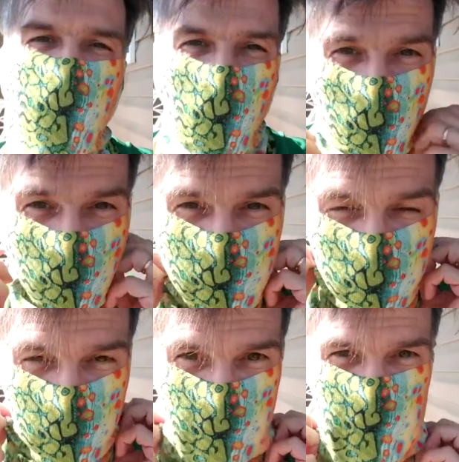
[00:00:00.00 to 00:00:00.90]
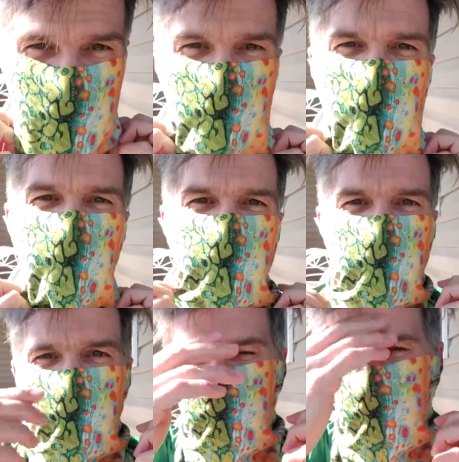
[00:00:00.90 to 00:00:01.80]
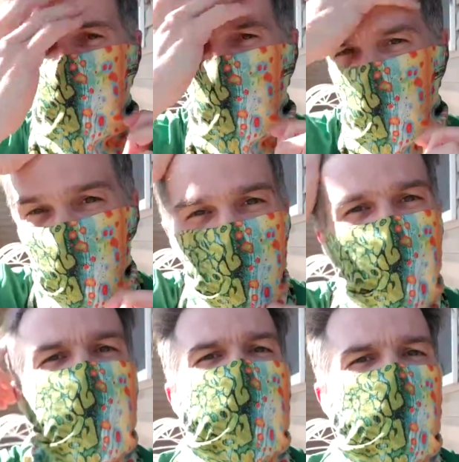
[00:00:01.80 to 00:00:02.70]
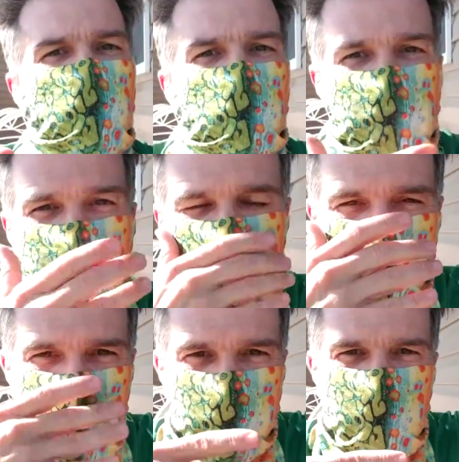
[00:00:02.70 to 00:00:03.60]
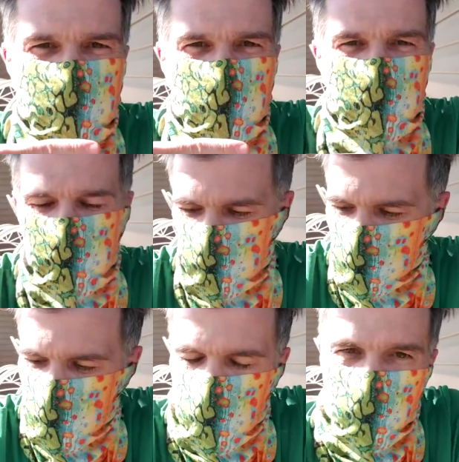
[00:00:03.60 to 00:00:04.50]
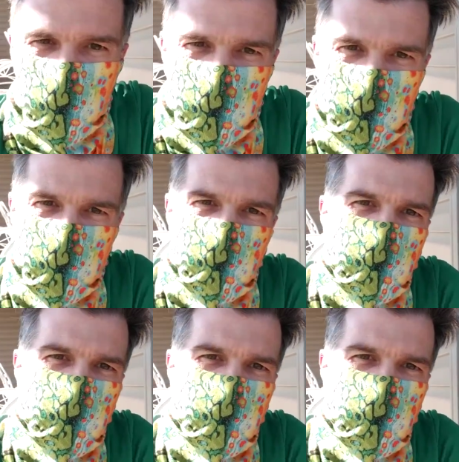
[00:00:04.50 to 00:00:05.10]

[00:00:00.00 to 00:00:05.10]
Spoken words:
Or I can pull it down over my face like so. Protects the bottom half of my face from sunburn.